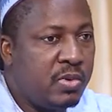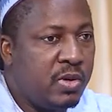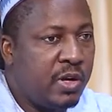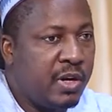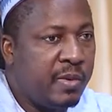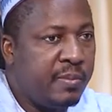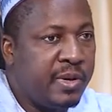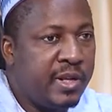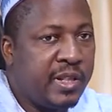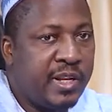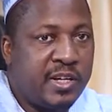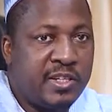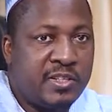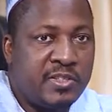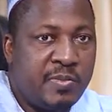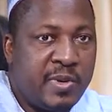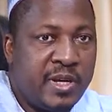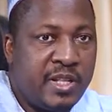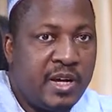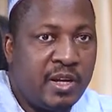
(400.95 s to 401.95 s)
government
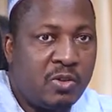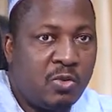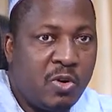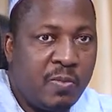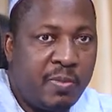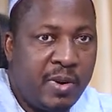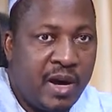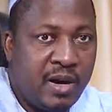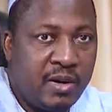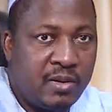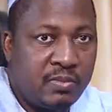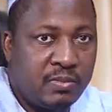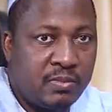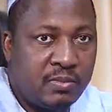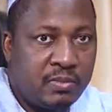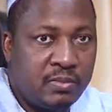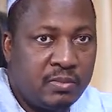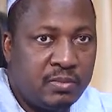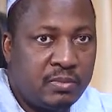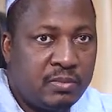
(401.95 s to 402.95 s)
has made an offer
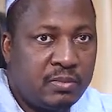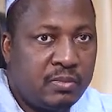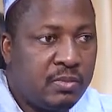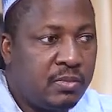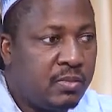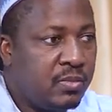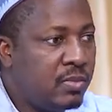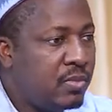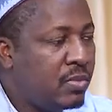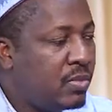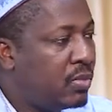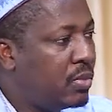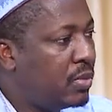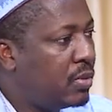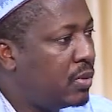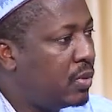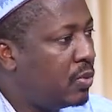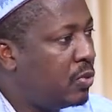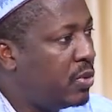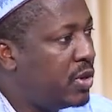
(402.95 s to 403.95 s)

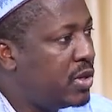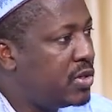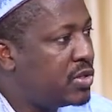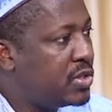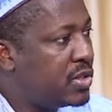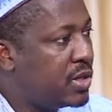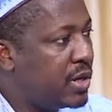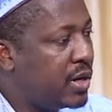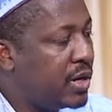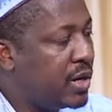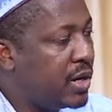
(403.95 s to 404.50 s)
which